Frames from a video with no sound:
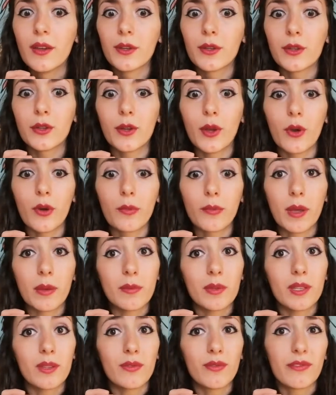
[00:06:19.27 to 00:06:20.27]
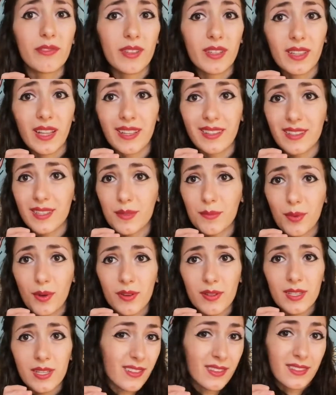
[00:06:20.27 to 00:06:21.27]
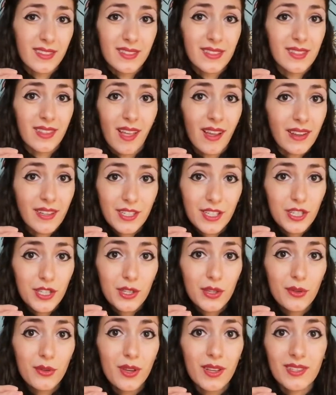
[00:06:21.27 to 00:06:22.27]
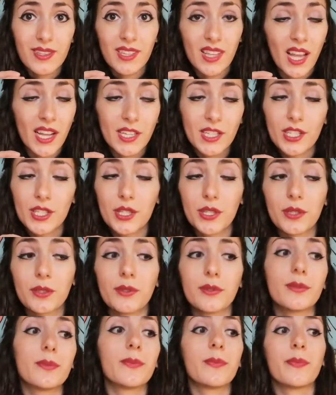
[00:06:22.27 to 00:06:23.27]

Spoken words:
Maybe you feel like this person is lying to you, has lied to you.